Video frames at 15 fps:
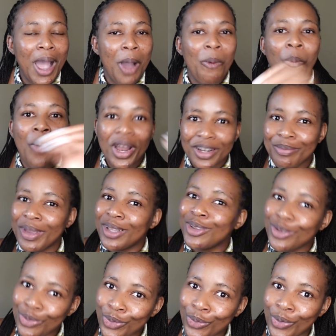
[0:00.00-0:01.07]
What
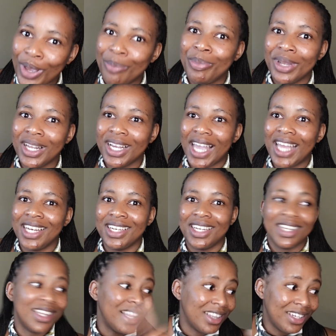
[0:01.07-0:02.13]
makes you a better
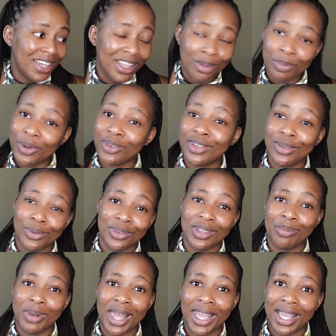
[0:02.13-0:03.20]
candidate than the next person who's
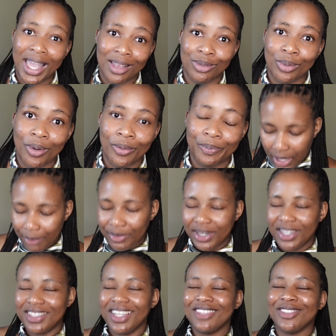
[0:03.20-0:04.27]
applying as well? I'm
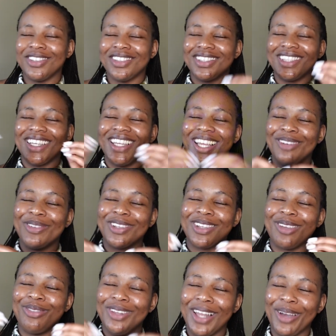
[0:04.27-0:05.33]
going to touch on this again because
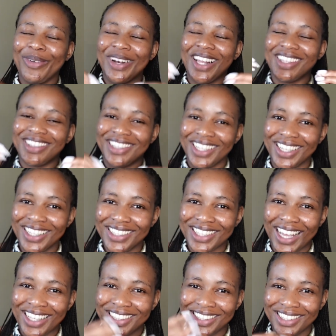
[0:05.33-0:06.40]
I feel like when I said
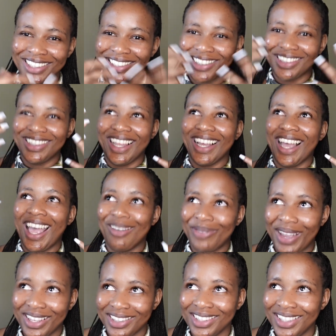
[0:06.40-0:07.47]
it just like
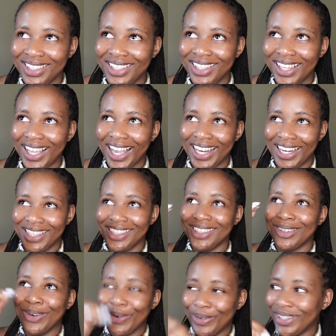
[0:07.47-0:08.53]
haphazardly and I
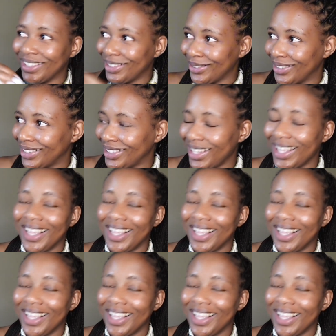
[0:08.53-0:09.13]
didn't go into it.